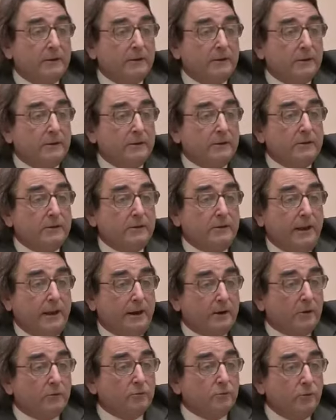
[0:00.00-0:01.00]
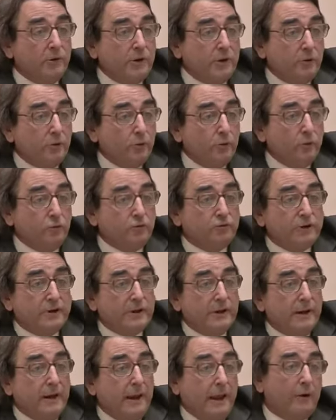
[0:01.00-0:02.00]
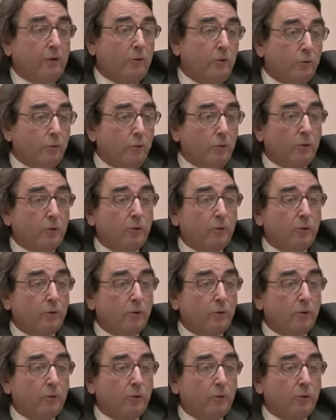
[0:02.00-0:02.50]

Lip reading: 30 years ago in Italy,